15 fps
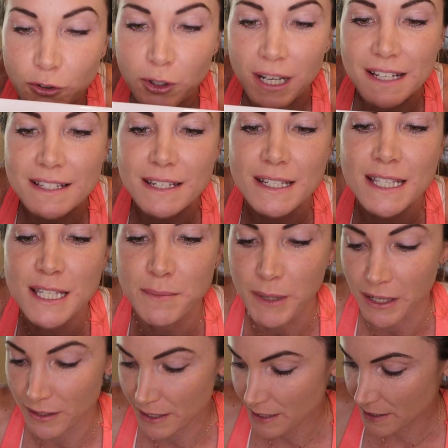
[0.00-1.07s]
you guys could
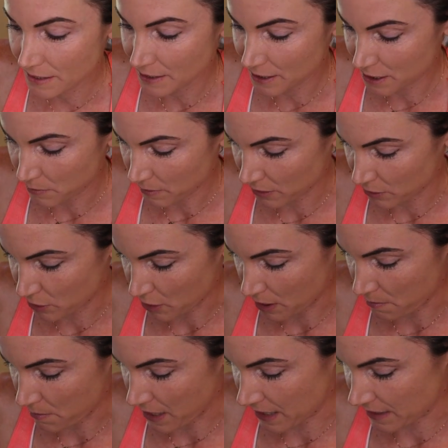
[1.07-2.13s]
smell this, this smells
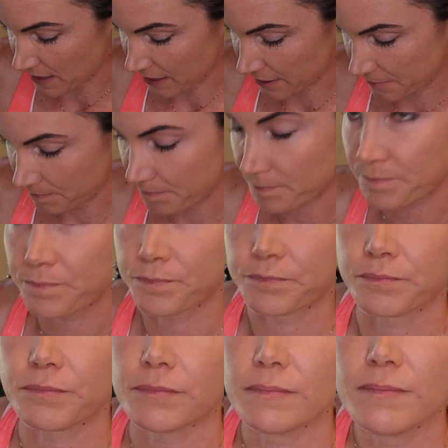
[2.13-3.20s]
amazing.
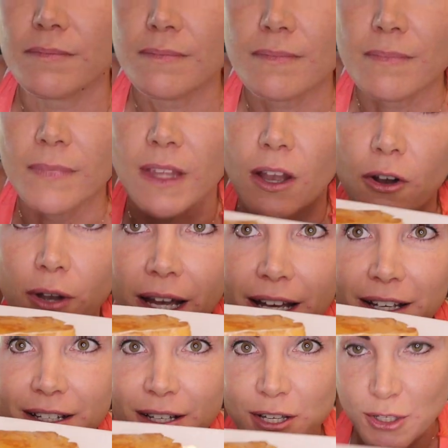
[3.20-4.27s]

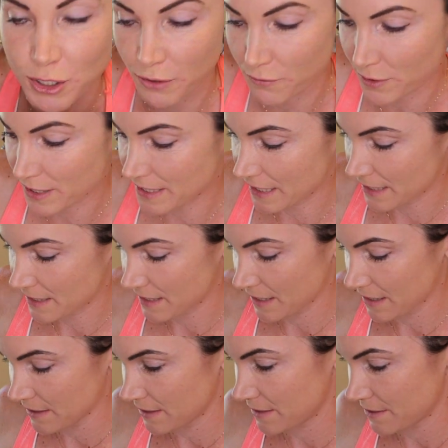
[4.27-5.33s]
Okay, so for the taste
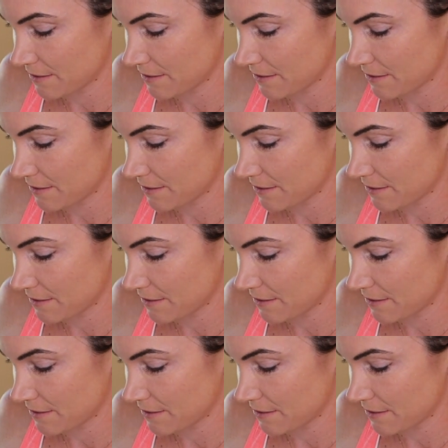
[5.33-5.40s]
test,